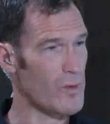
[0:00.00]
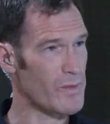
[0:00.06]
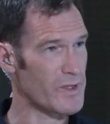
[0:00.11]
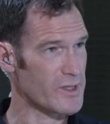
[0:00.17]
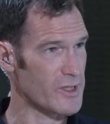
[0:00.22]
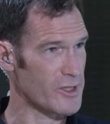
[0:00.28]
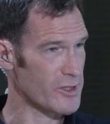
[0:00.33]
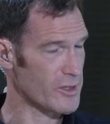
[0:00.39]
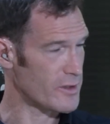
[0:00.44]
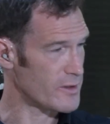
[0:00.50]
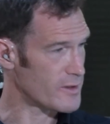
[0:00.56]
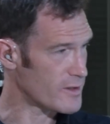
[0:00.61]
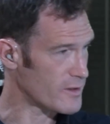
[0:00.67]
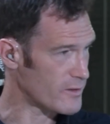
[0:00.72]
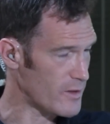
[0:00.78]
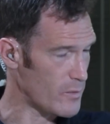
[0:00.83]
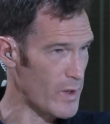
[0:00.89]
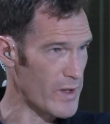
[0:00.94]
one position
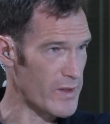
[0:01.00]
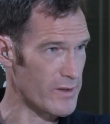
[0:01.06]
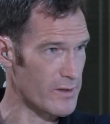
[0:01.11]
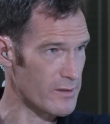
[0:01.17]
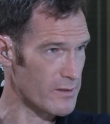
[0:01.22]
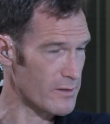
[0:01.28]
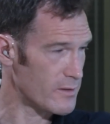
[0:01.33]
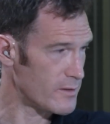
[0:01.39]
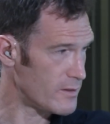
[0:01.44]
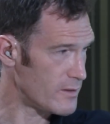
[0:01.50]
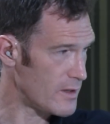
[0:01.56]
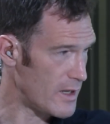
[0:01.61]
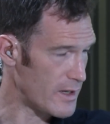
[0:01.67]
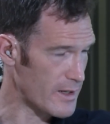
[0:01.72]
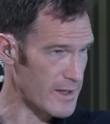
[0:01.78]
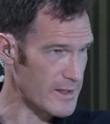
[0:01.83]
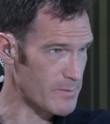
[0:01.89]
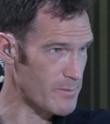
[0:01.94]
until the weather
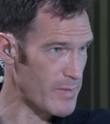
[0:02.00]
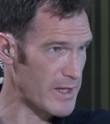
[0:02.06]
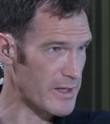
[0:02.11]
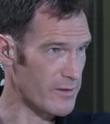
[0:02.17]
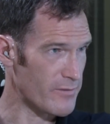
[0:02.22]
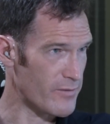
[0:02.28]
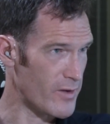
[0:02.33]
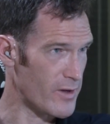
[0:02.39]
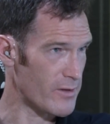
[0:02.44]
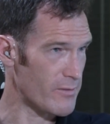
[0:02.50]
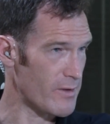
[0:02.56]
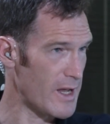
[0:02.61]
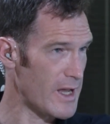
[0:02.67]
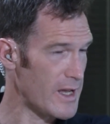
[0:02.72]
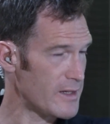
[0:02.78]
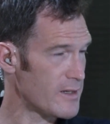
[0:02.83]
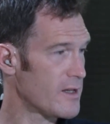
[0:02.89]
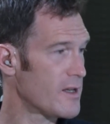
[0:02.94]
uh, gets better further
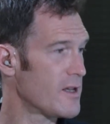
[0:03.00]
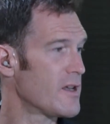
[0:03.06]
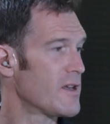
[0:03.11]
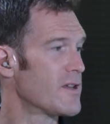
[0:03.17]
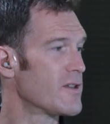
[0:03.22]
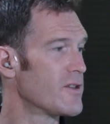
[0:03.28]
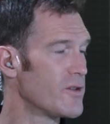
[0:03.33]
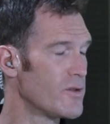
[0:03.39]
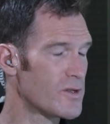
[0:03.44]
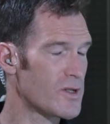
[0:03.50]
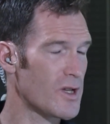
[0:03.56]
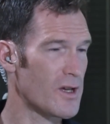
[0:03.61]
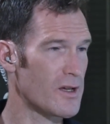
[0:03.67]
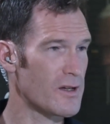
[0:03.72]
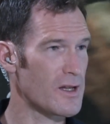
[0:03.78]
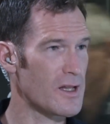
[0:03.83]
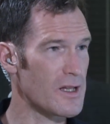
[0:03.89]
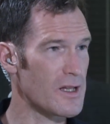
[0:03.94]
ahead. U-turn